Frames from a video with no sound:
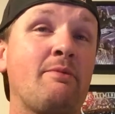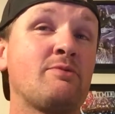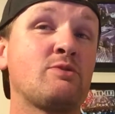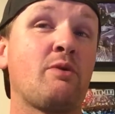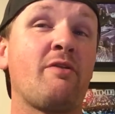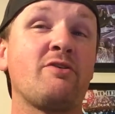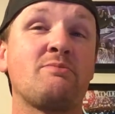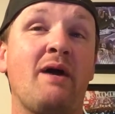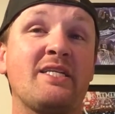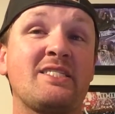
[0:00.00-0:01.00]
It was one of
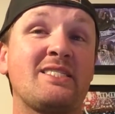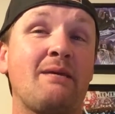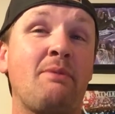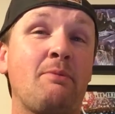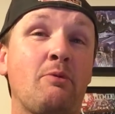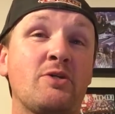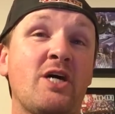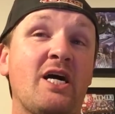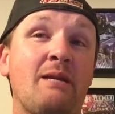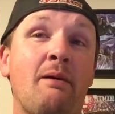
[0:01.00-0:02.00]
those matches that people were
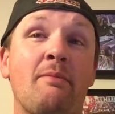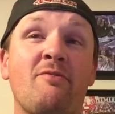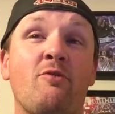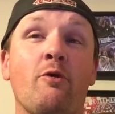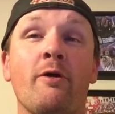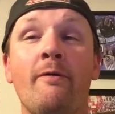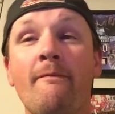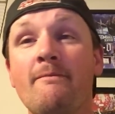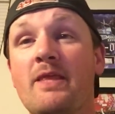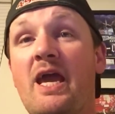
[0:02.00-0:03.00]
talking about before
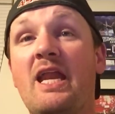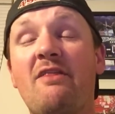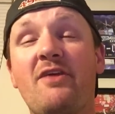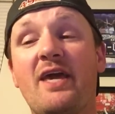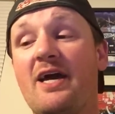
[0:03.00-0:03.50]
anything